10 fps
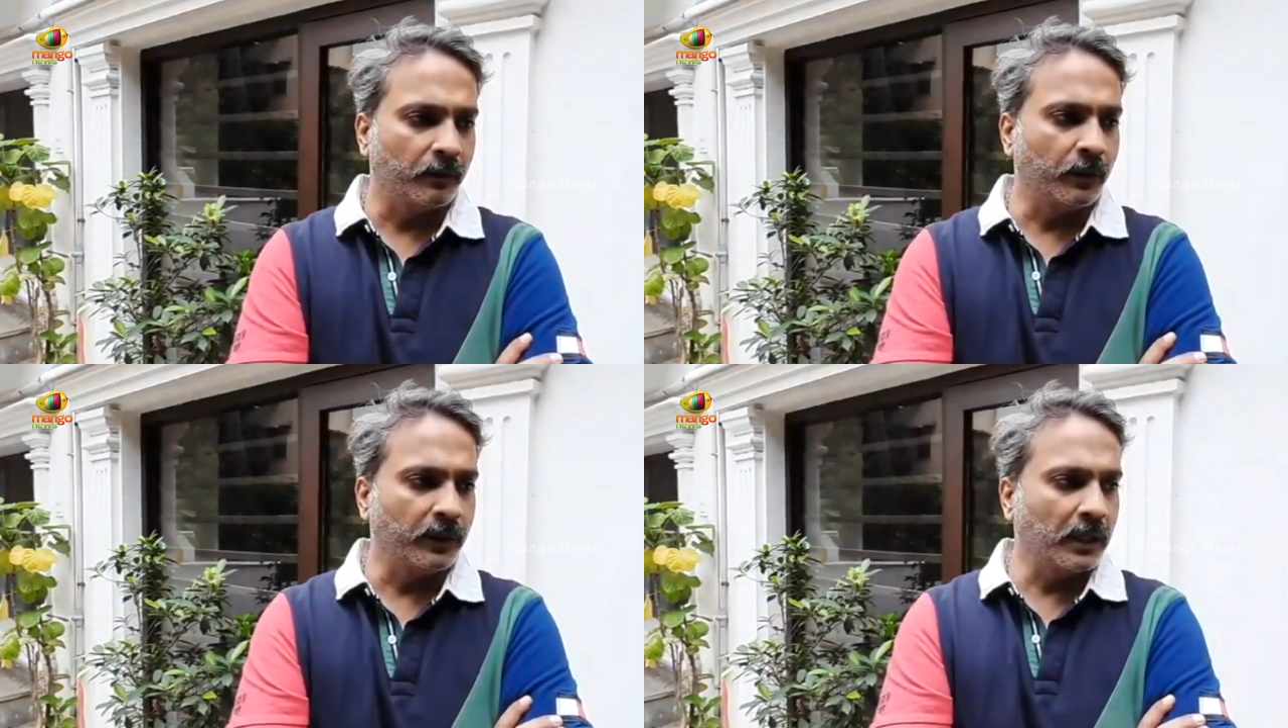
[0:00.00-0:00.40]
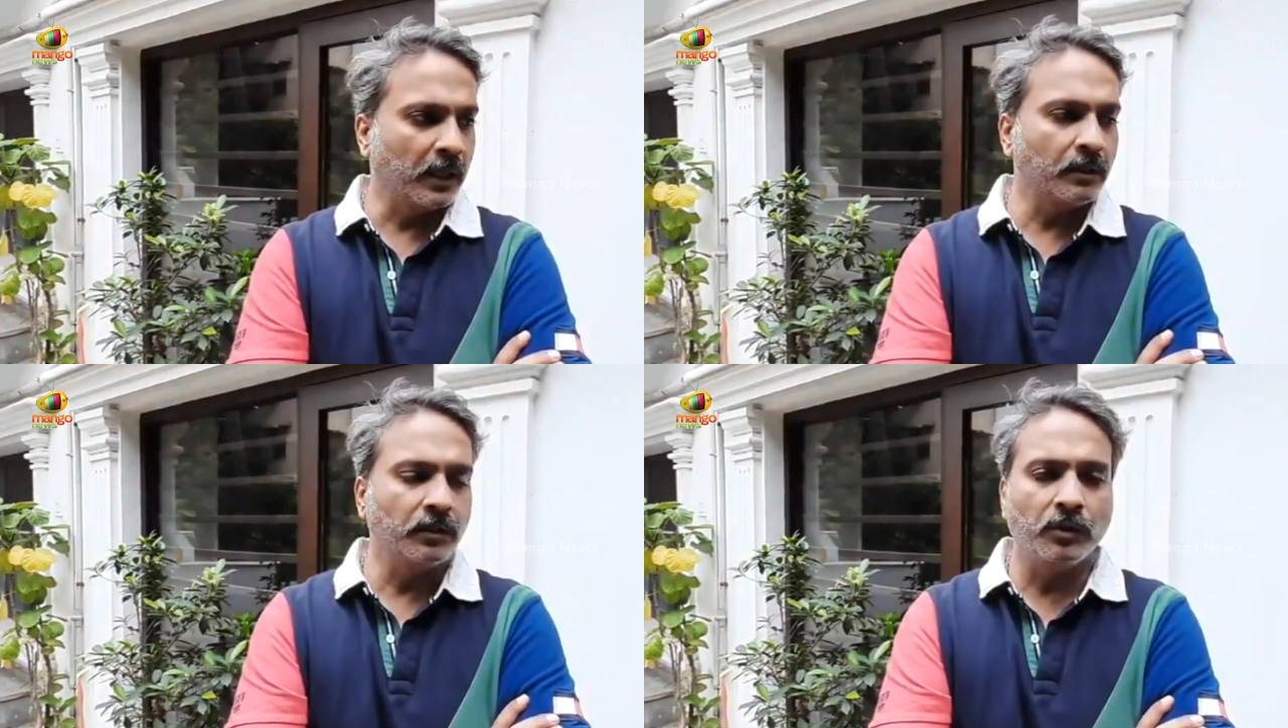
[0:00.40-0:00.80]
We
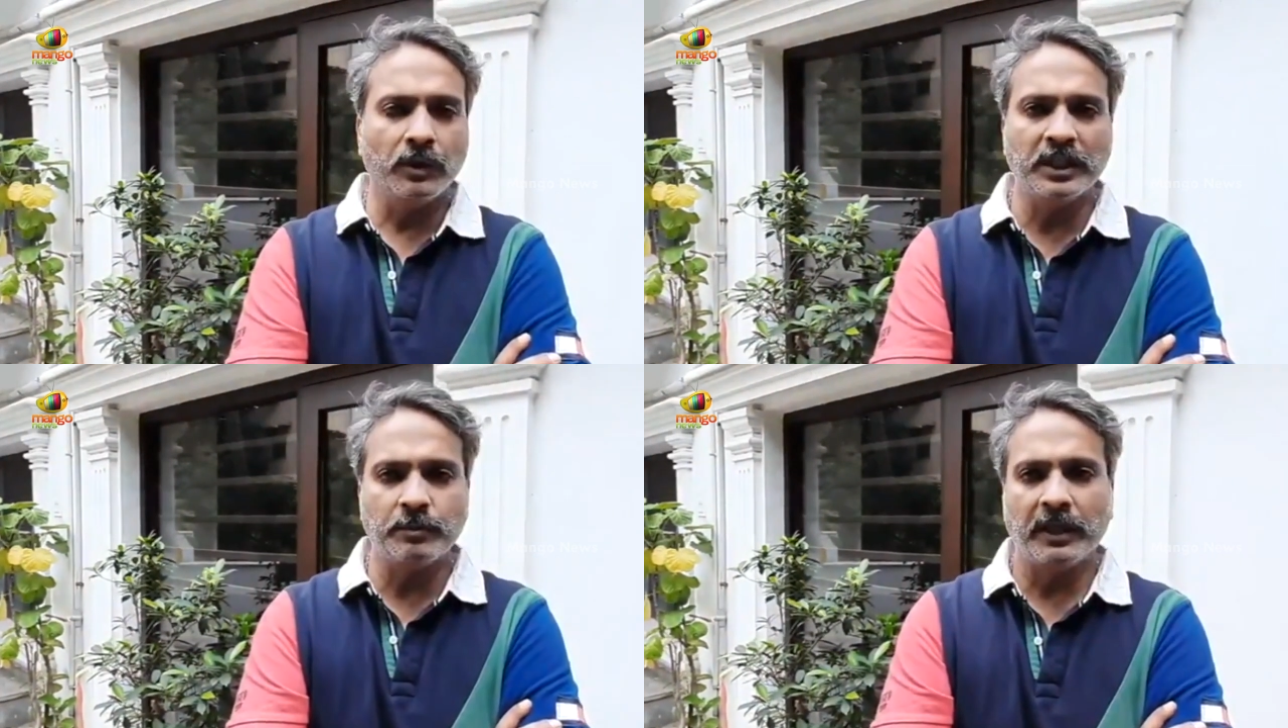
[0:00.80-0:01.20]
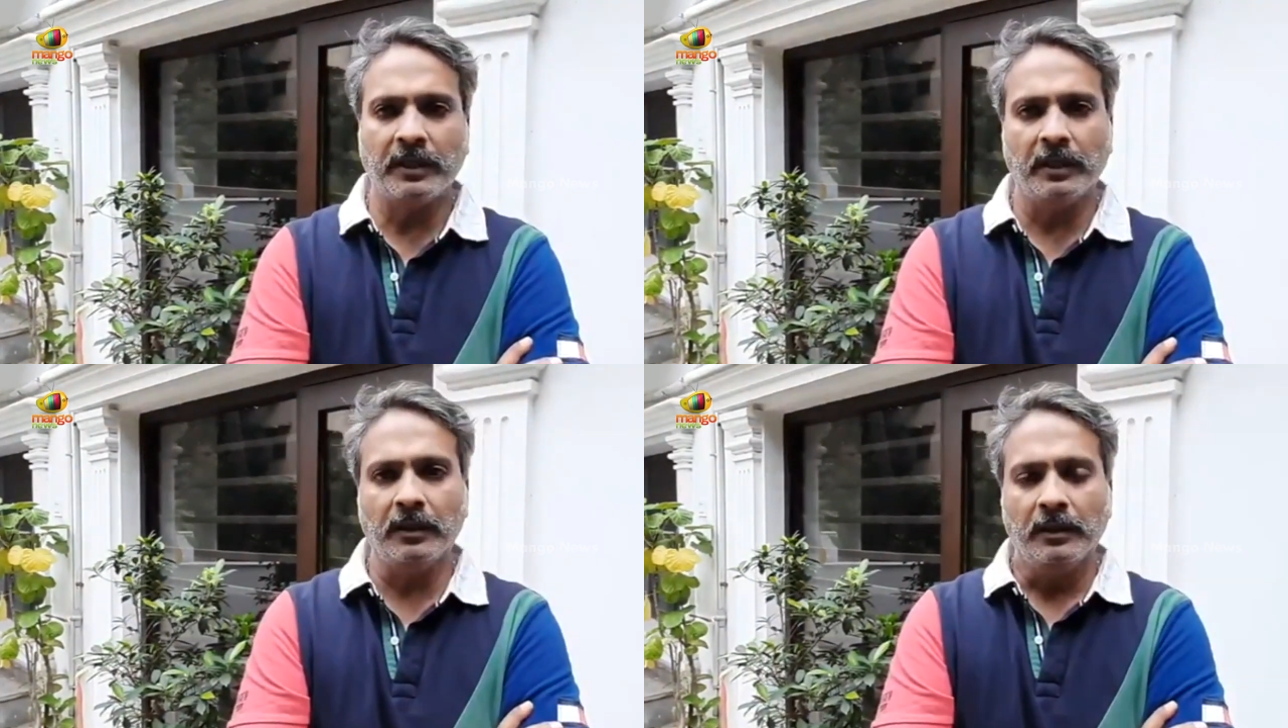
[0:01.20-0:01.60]
are though
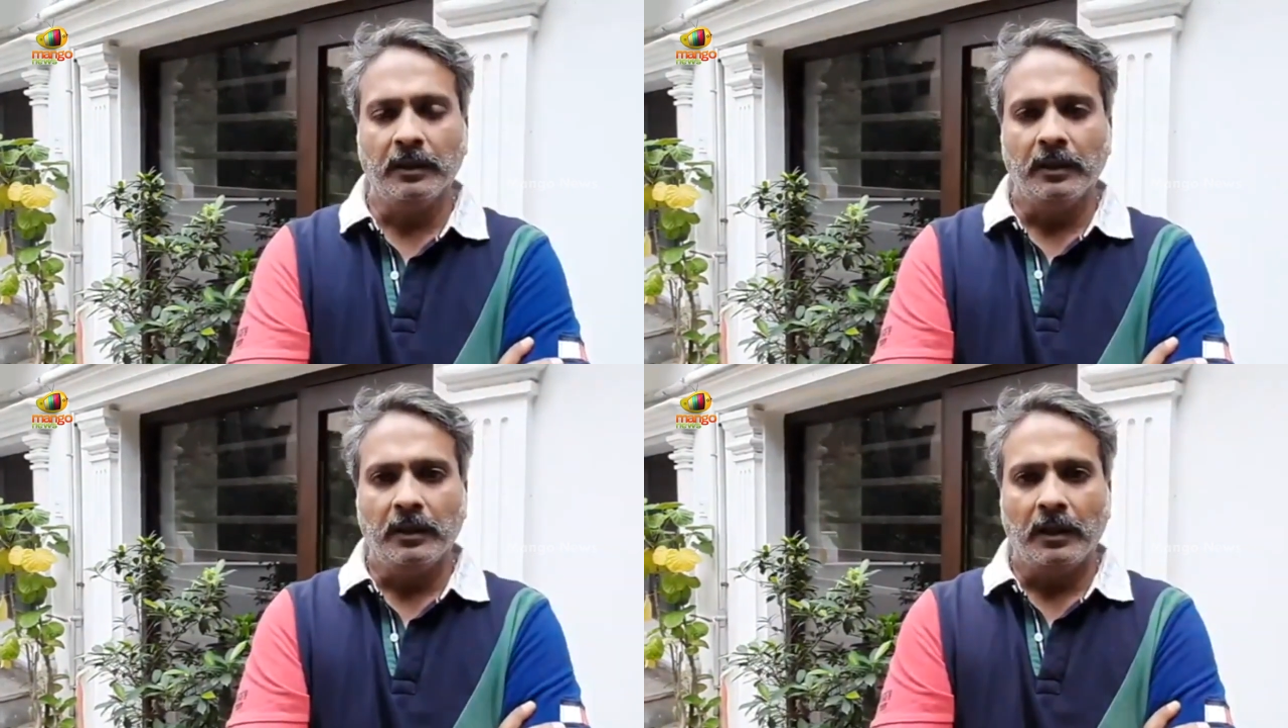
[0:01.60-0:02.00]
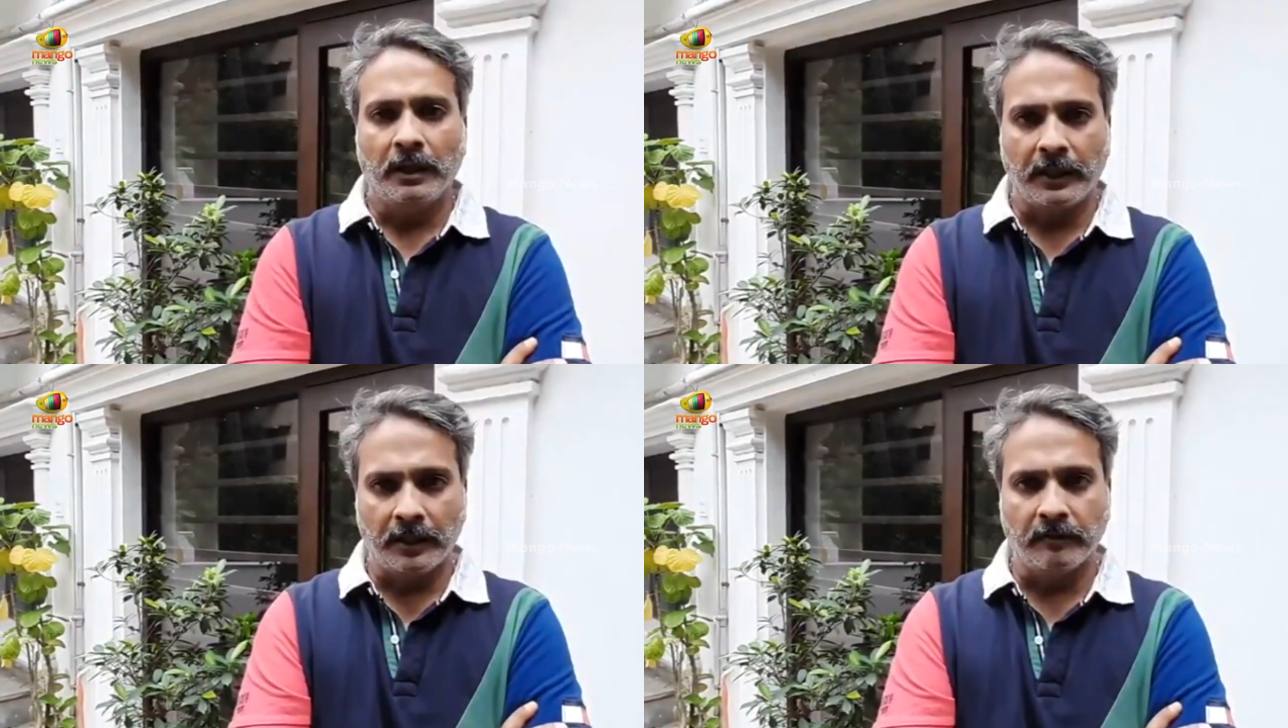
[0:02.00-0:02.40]
expecting
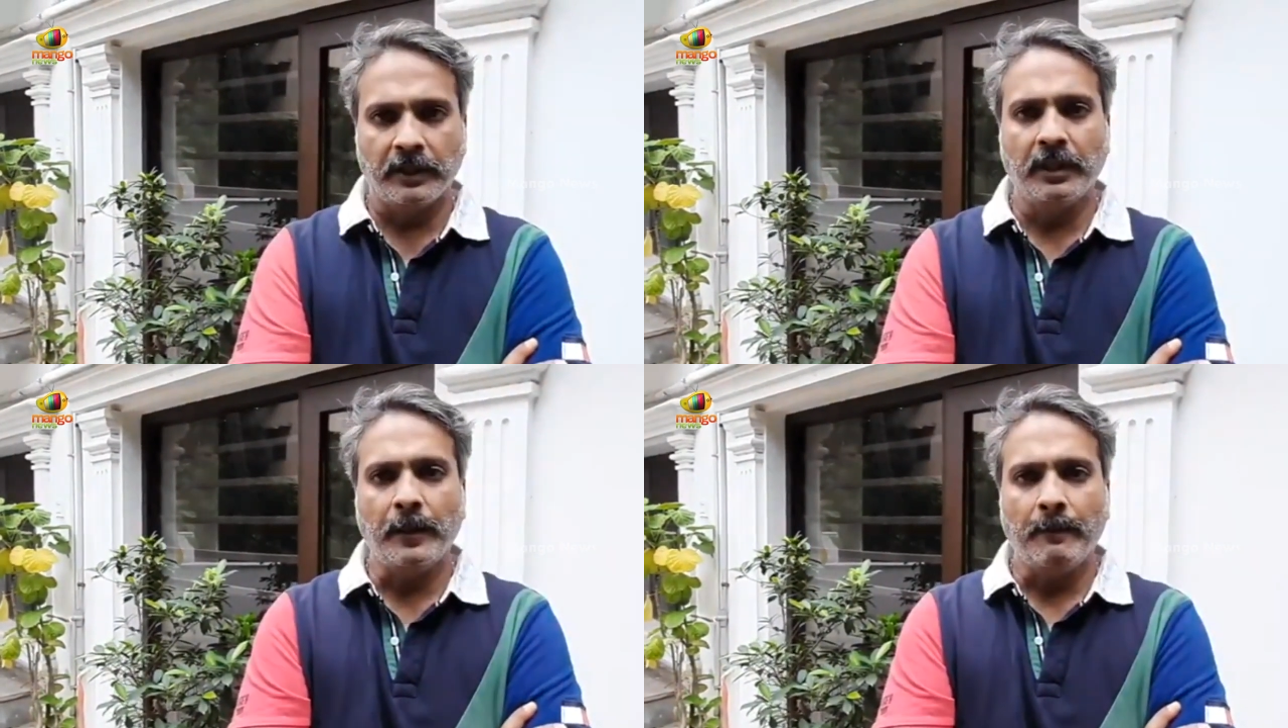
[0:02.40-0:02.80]
a recovery,